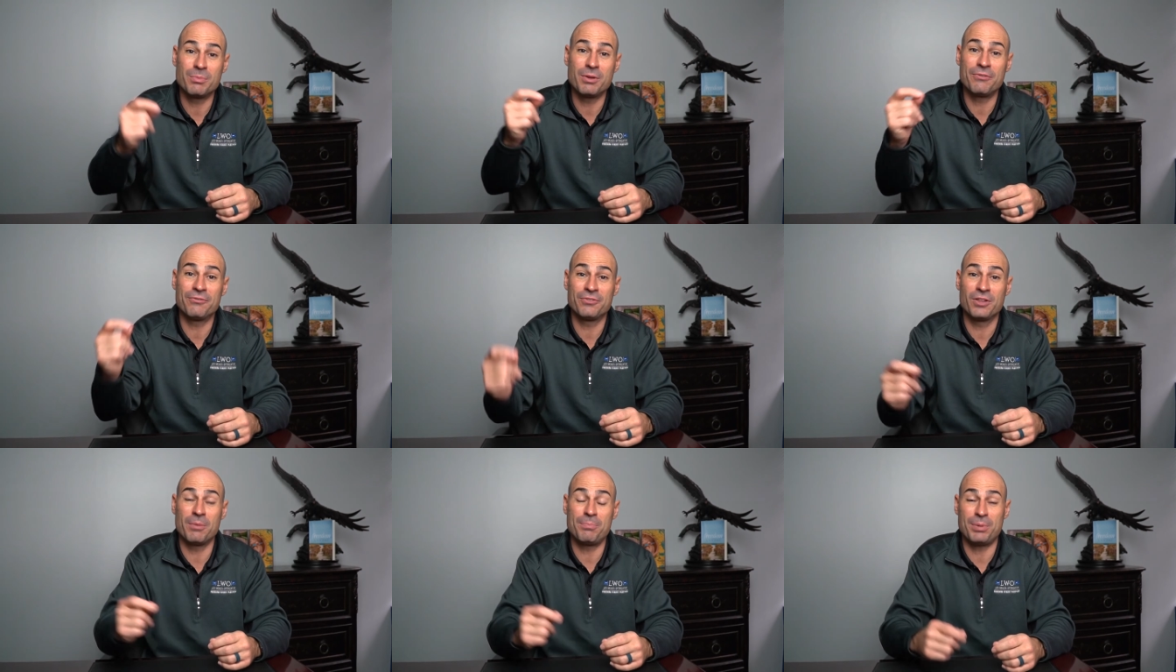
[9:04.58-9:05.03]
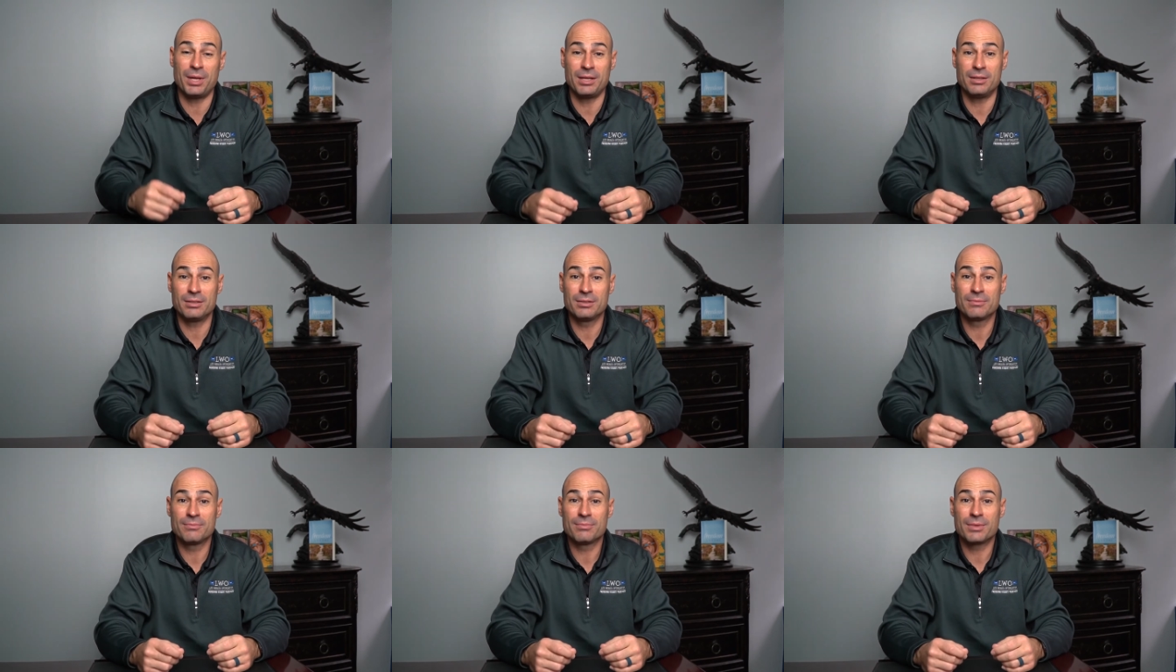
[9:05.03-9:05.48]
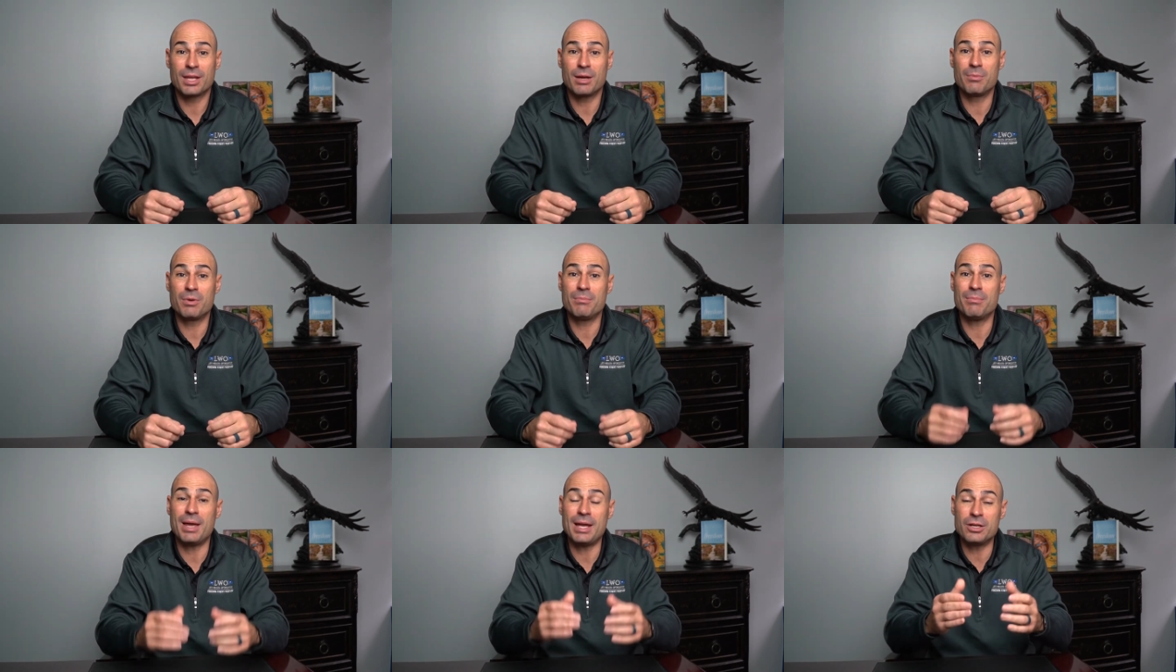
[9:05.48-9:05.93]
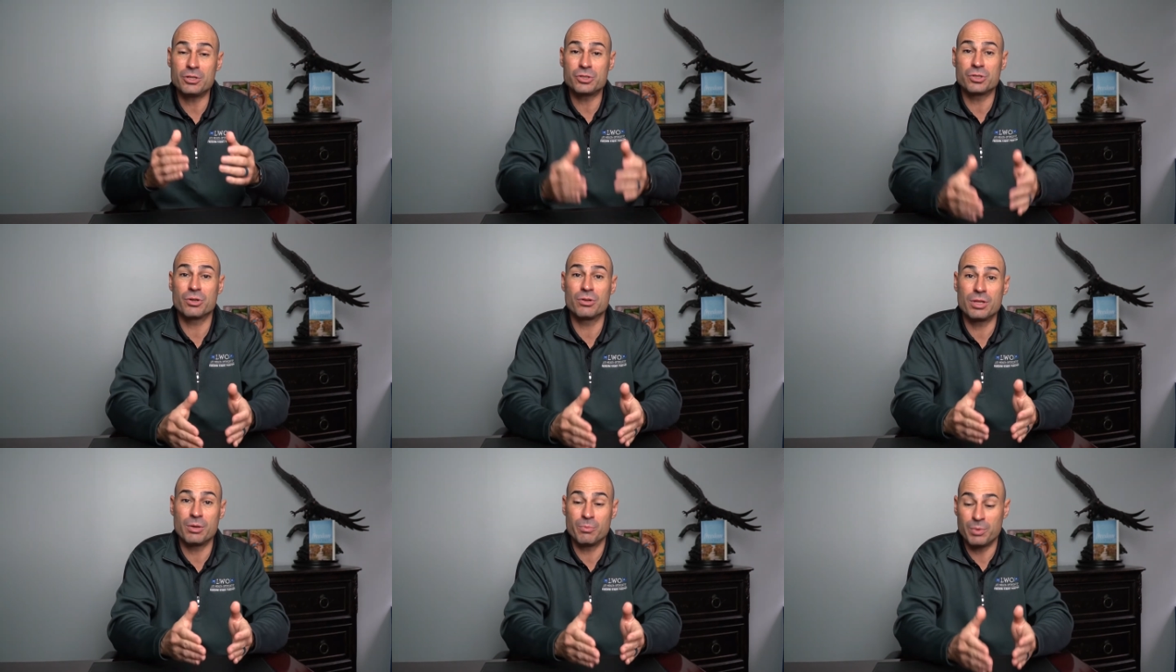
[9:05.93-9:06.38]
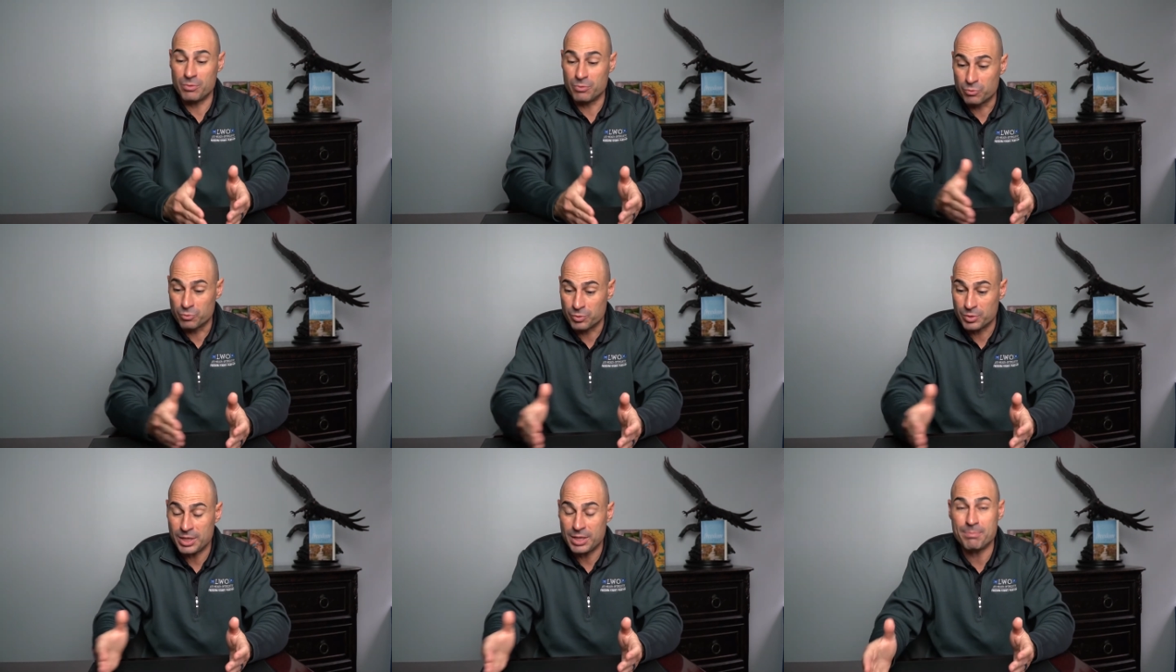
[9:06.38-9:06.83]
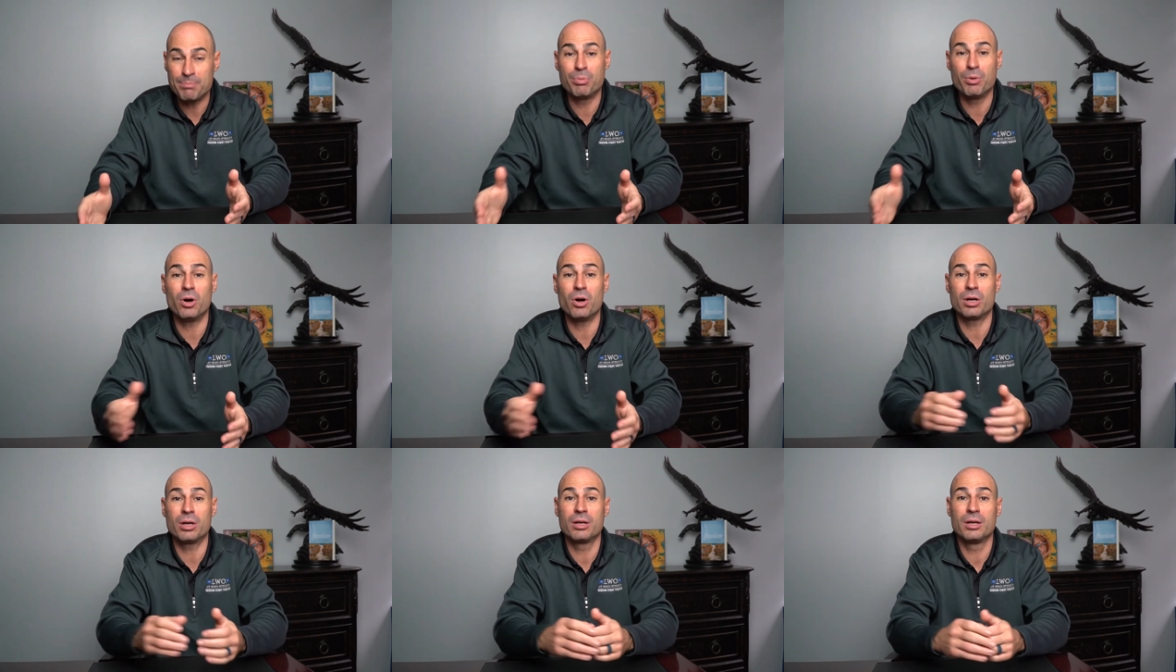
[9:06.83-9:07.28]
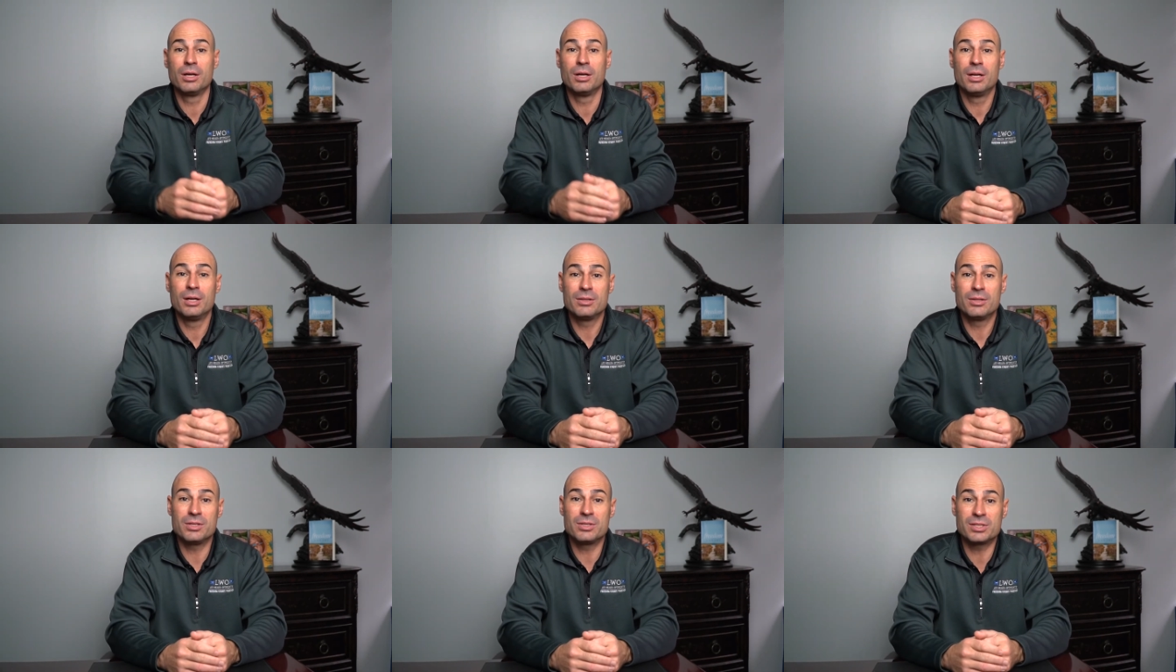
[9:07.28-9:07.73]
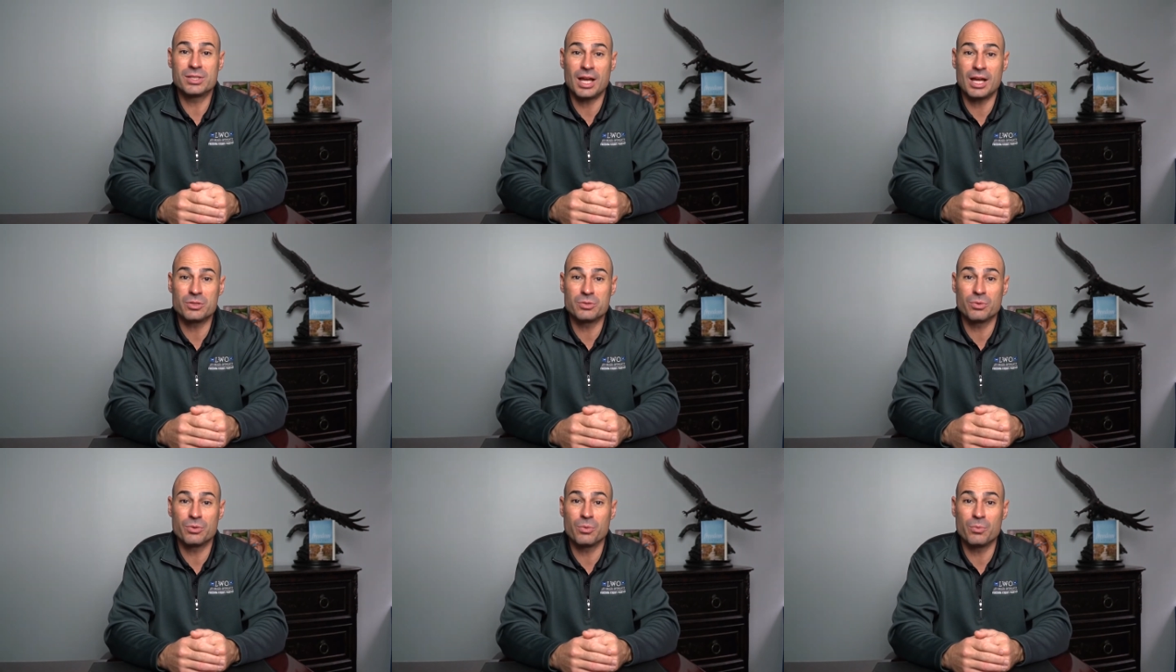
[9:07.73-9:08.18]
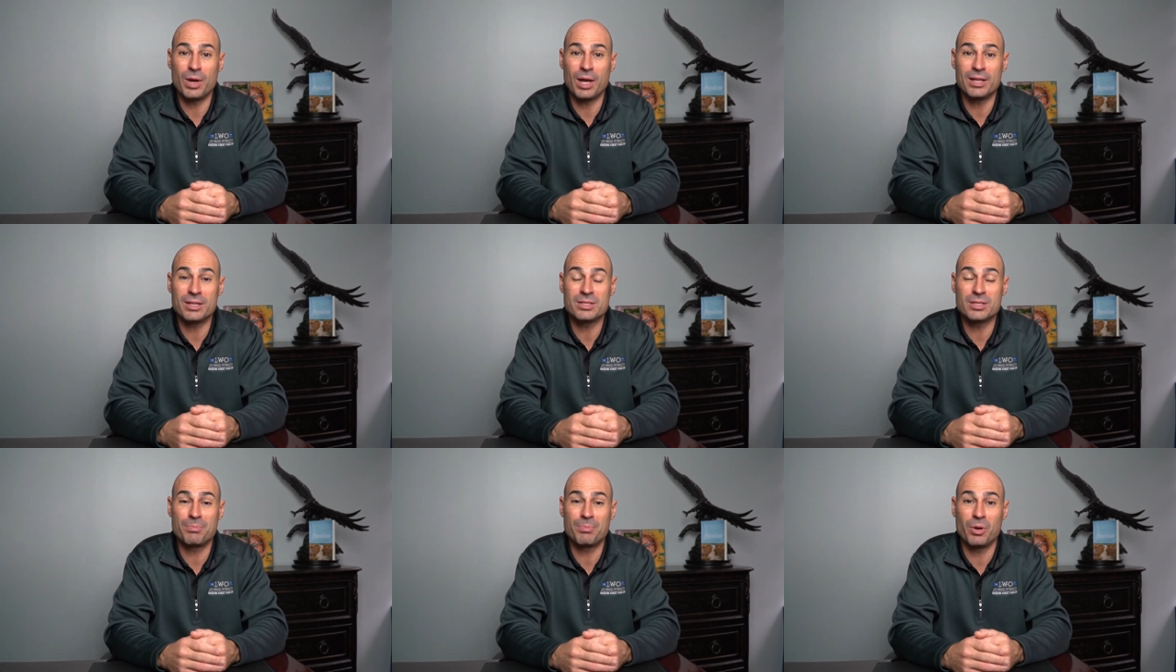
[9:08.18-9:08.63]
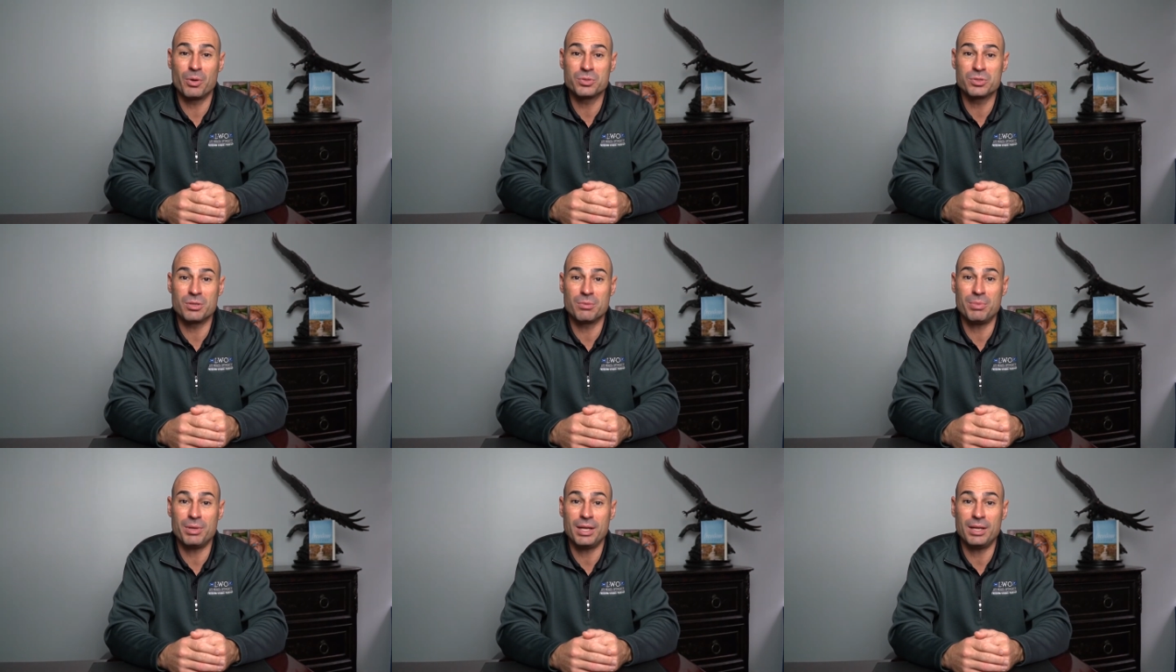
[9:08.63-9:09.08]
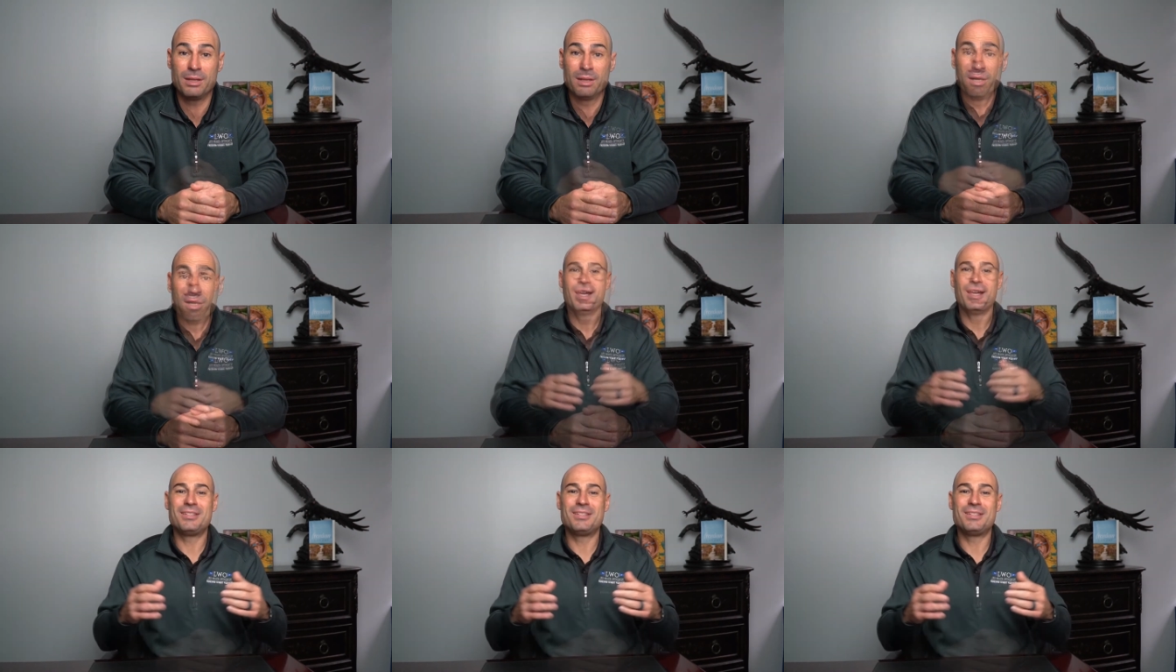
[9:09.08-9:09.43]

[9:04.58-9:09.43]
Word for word: we flip it and we make sure that we rebook the schedule the way it's supposed to be.